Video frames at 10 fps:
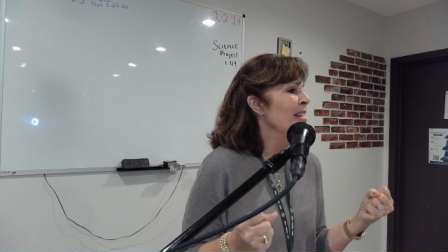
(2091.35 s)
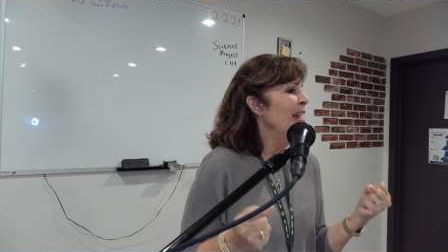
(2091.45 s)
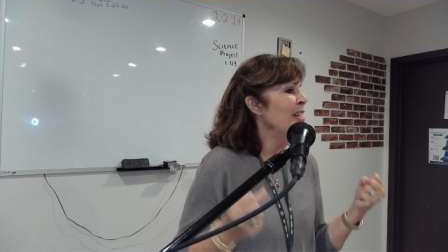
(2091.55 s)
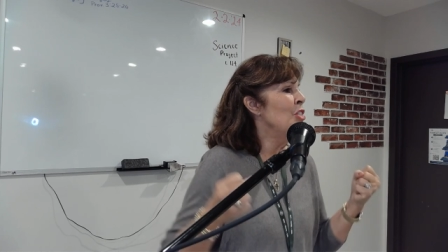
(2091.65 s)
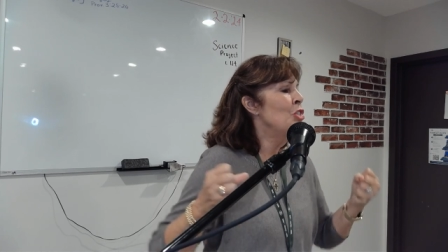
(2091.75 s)

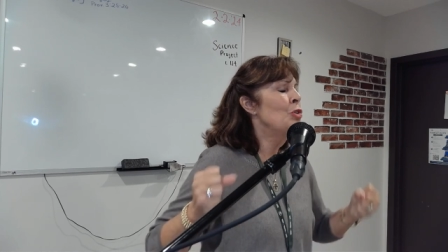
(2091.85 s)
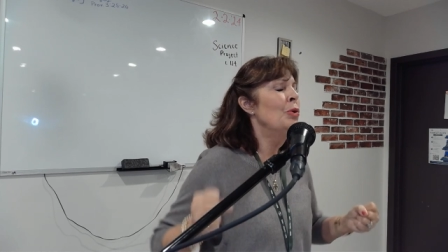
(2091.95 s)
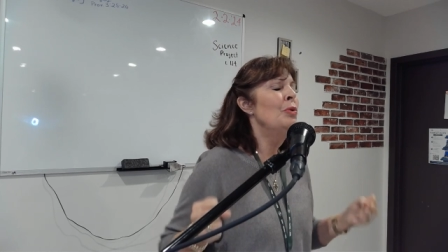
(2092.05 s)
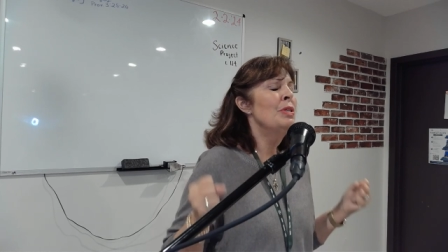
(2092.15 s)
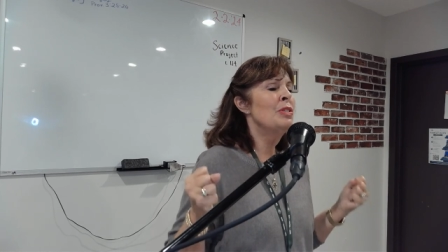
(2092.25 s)
It's
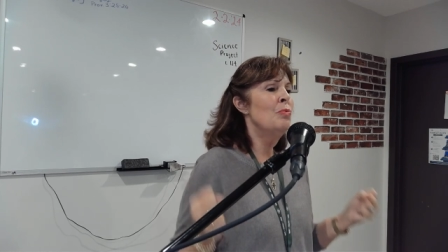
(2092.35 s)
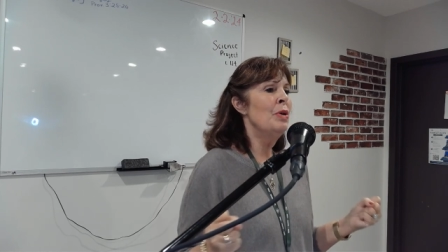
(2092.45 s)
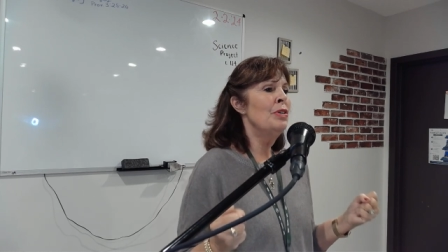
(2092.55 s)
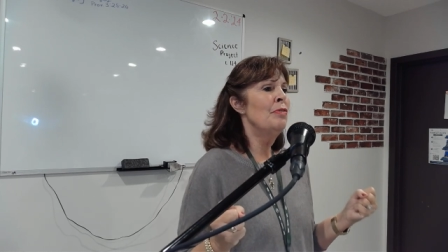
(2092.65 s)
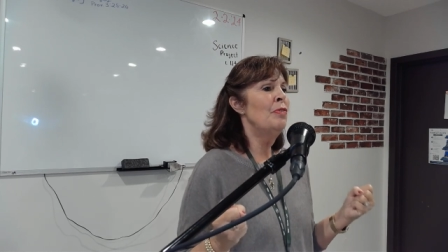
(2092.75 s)
true, it's
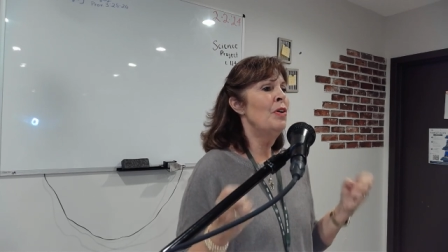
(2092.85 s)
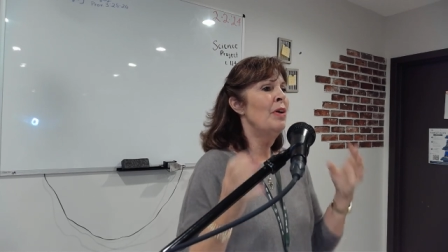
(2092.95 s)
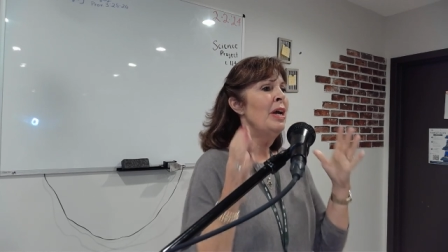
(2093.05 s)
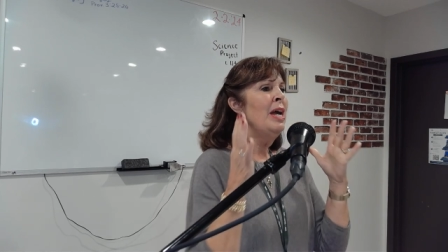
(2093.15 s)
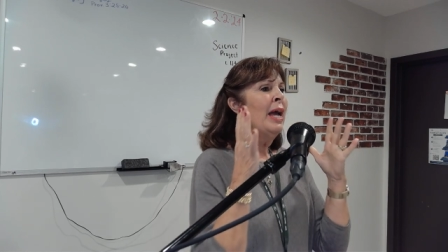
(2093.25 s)

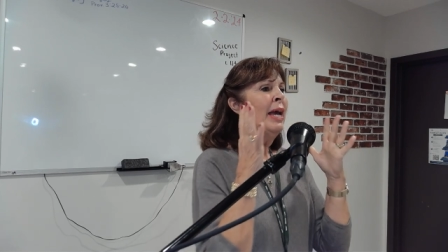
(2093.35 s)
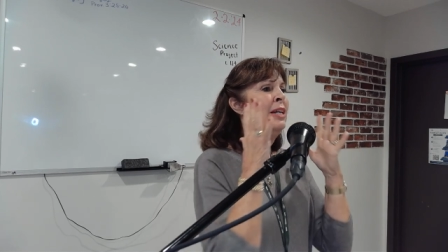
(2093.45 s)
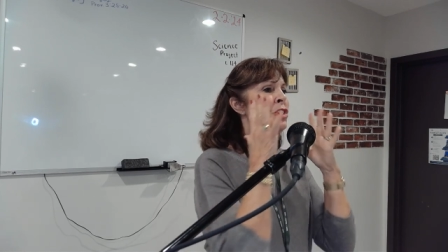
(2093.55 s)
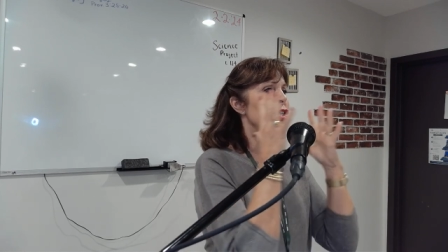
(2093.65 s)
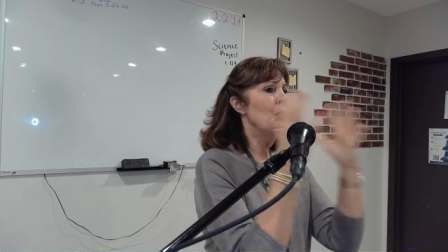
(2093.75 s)
wonderful, and
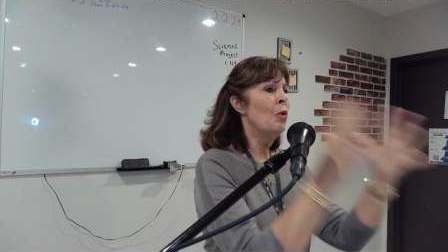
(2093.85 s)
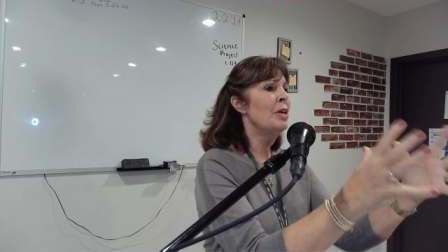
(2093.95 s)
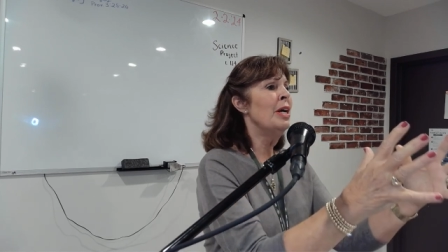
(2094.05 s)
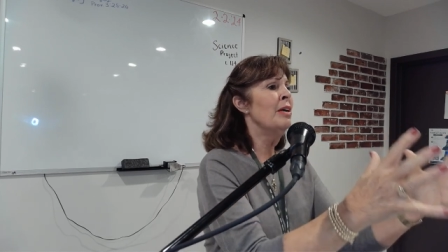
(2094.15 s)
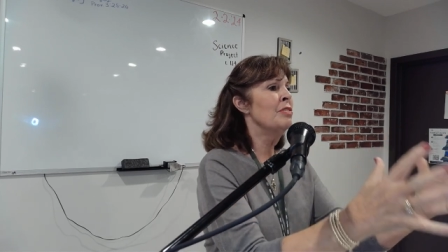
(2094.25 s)
it's your
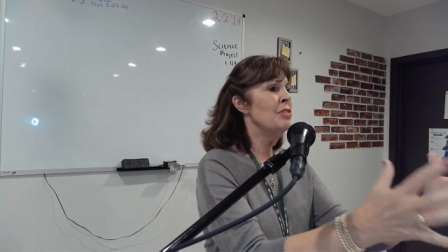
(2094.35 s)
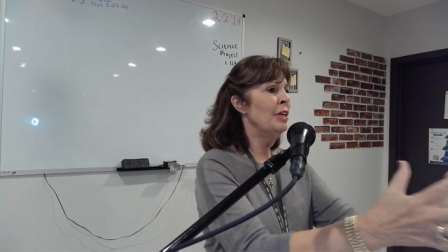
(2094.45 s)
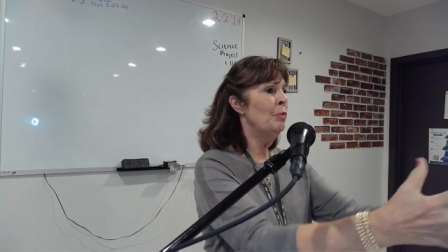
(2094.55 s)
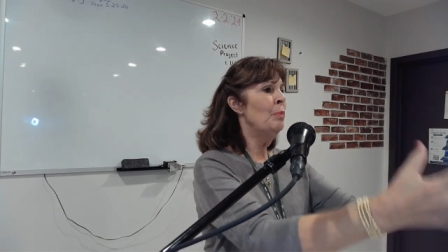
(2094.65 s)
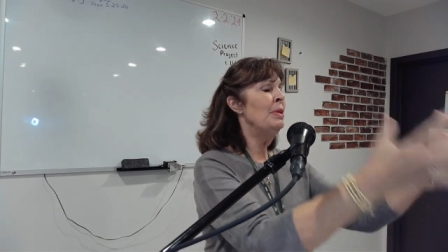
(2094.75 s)
character, and
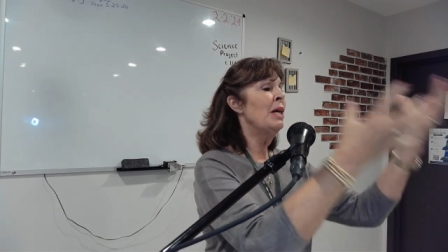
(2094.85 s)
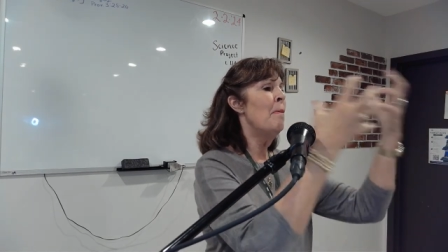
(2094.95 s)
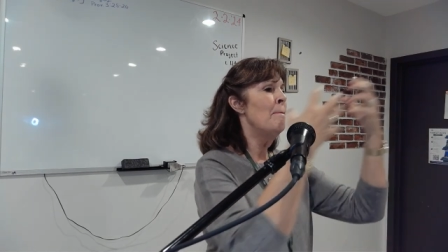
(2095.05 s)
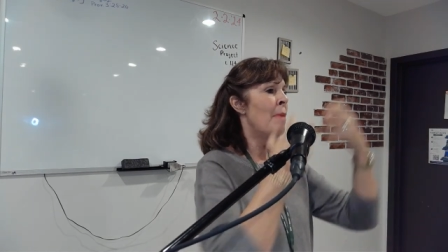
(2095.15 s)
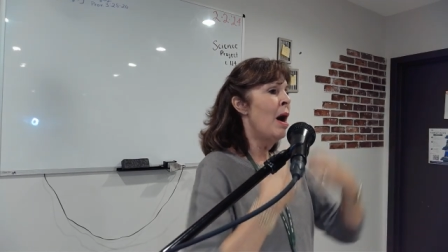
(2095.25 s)
it will
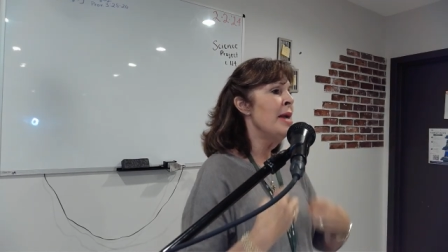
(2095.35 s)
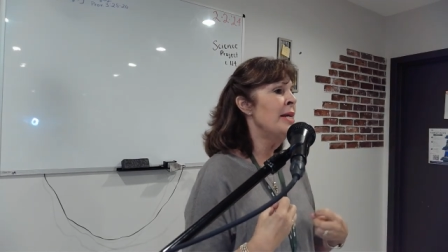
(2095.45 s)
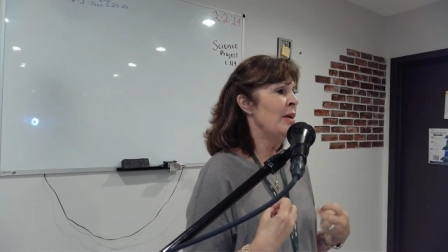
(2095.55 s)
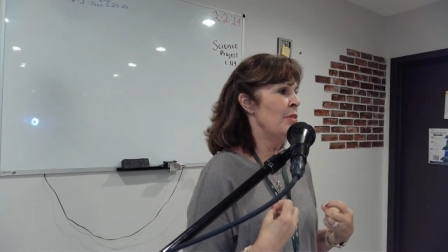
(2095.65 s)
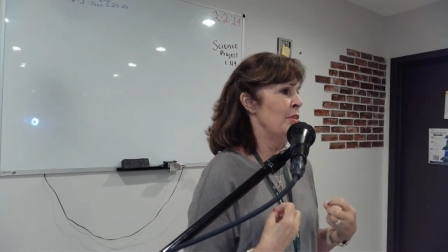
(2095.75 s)
become my
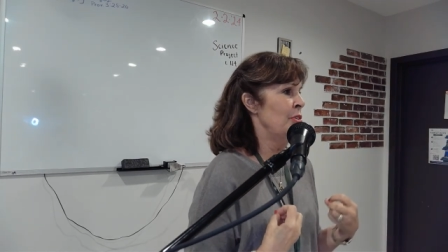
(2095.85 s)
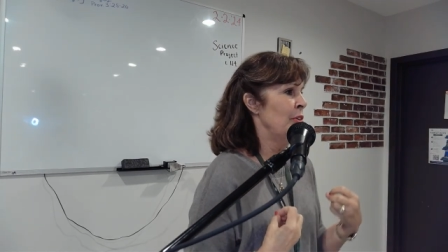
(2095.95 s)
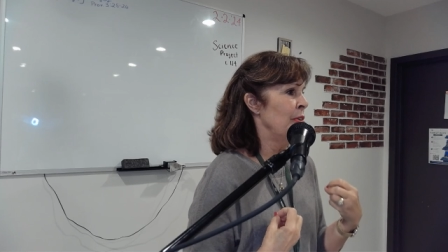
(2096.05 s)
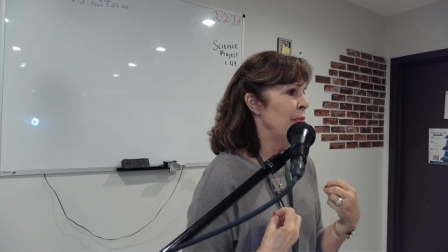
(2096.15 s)
character.